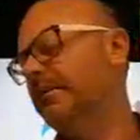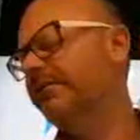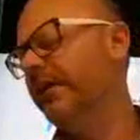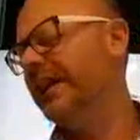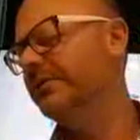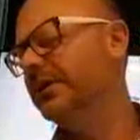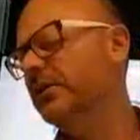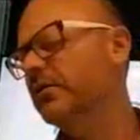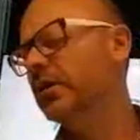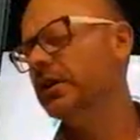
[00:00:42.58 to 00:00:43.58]
I haven't been
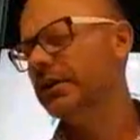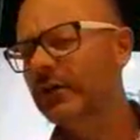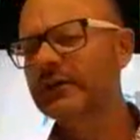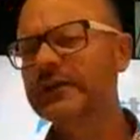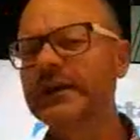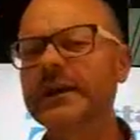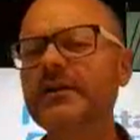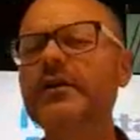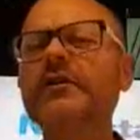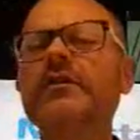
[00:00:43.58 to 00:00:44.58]
following you
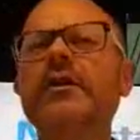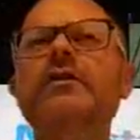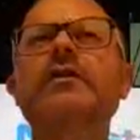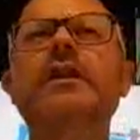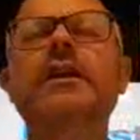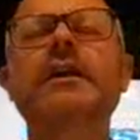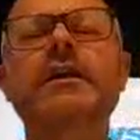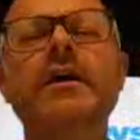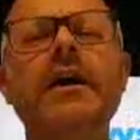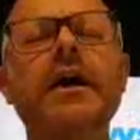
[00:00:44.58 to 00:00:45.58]
closely, not as
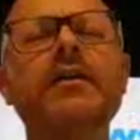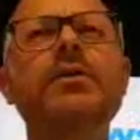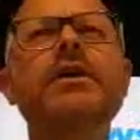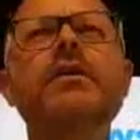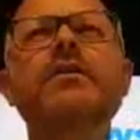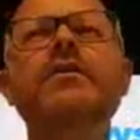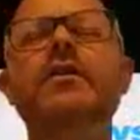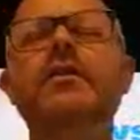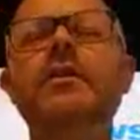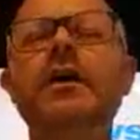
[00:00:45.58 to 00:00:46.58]
closely as we
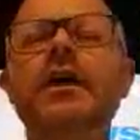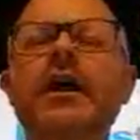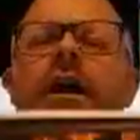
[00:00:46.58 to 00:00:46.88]
used to.